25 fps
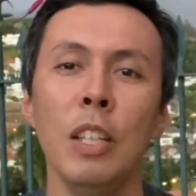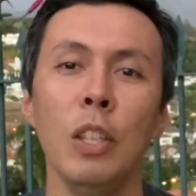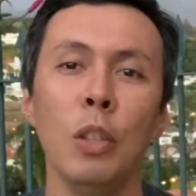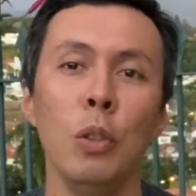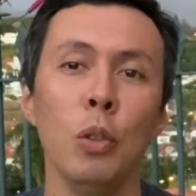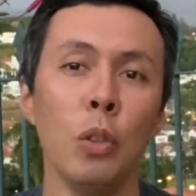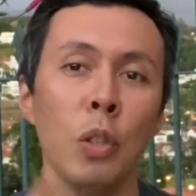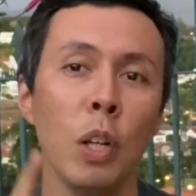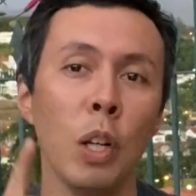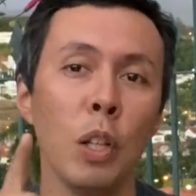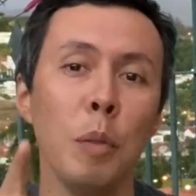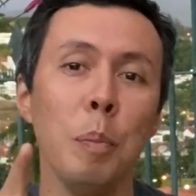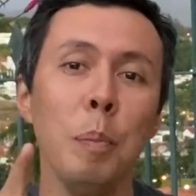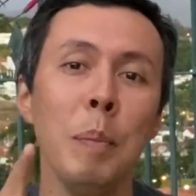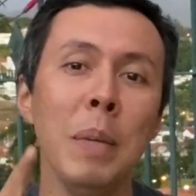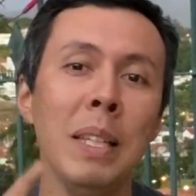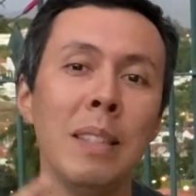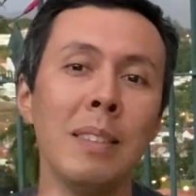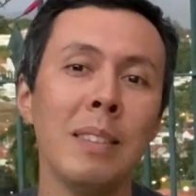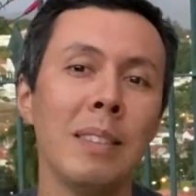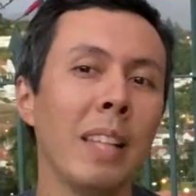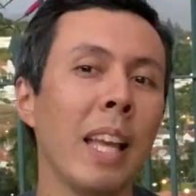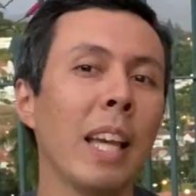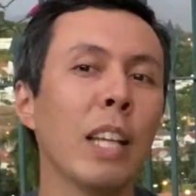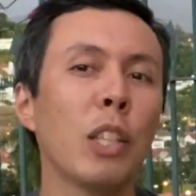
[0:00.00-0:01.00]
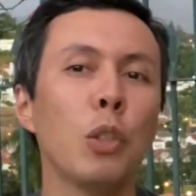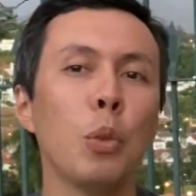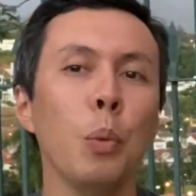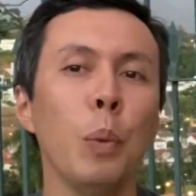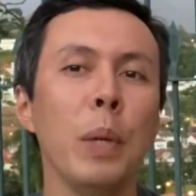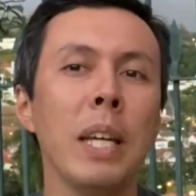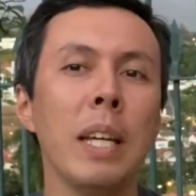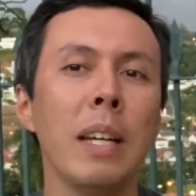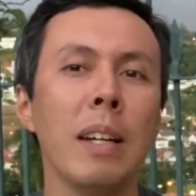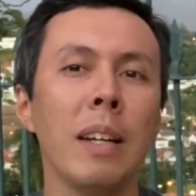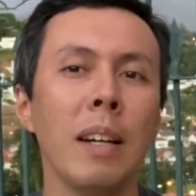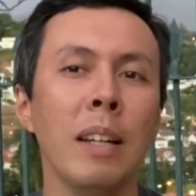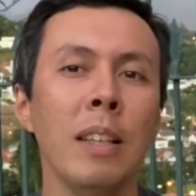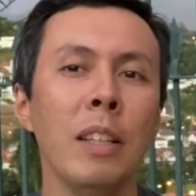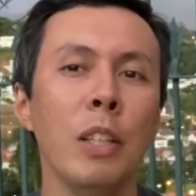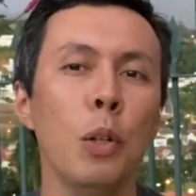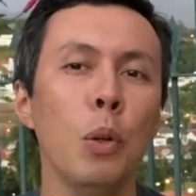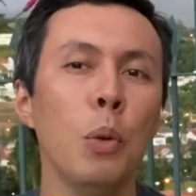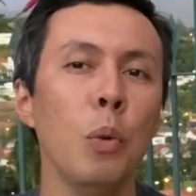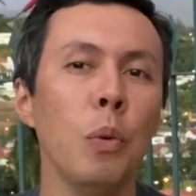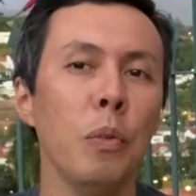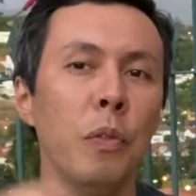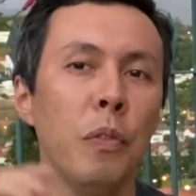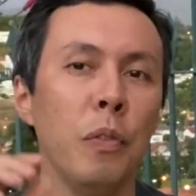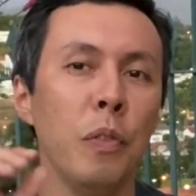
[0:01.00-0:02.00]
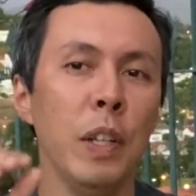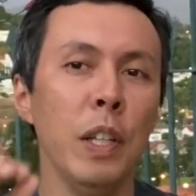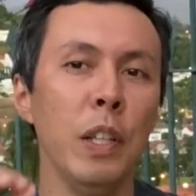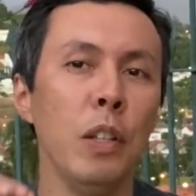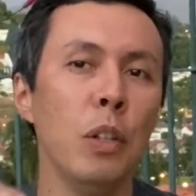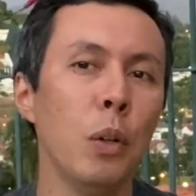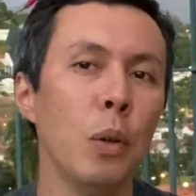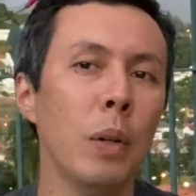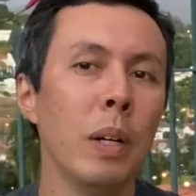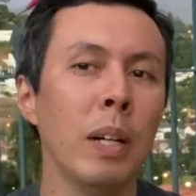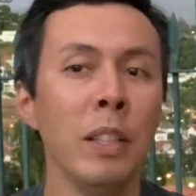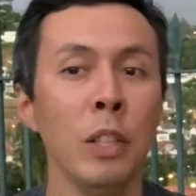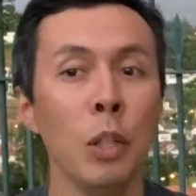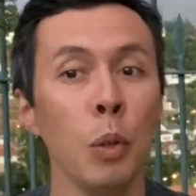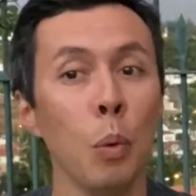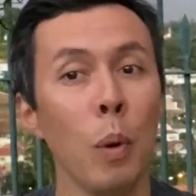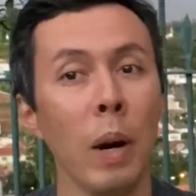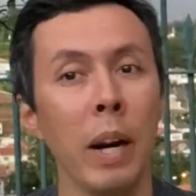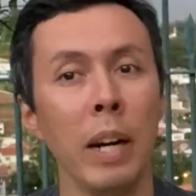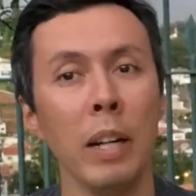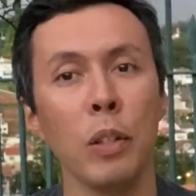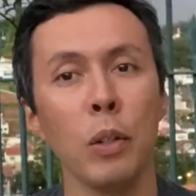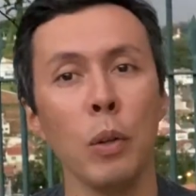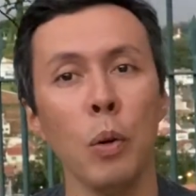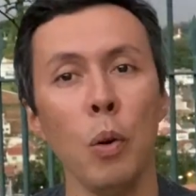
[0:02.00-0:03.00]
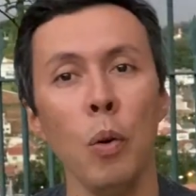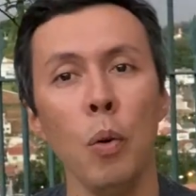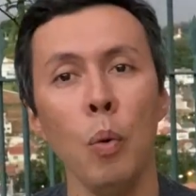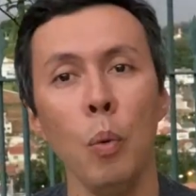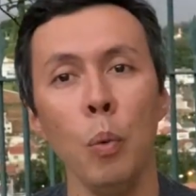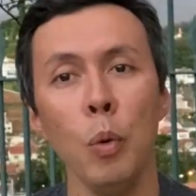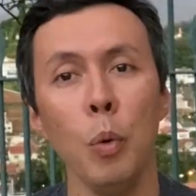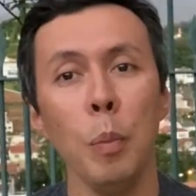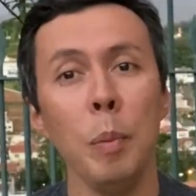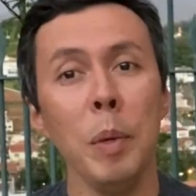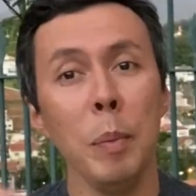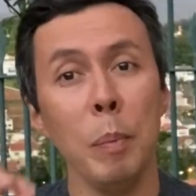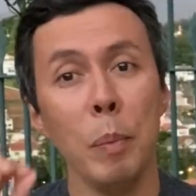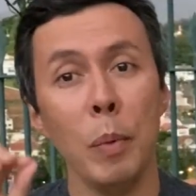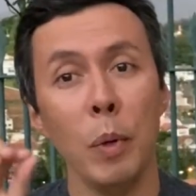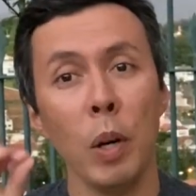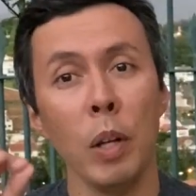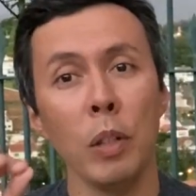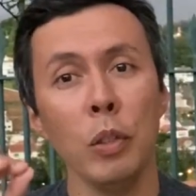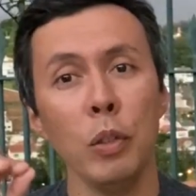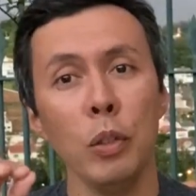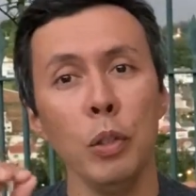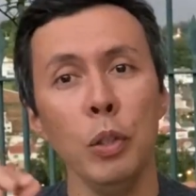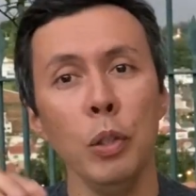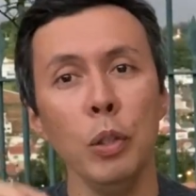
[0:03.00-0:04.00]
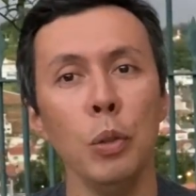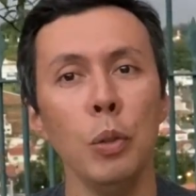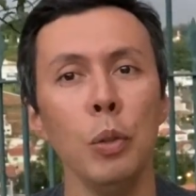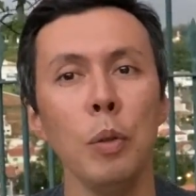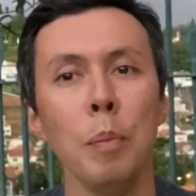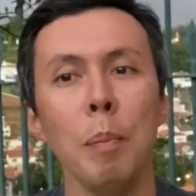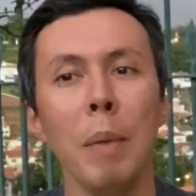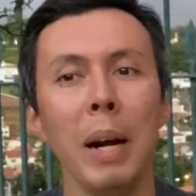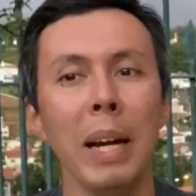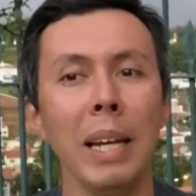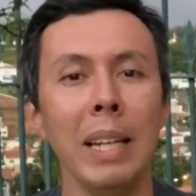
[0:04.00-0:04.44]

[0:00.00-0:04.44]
Do not miss next week a new video, a new article will be brought to you by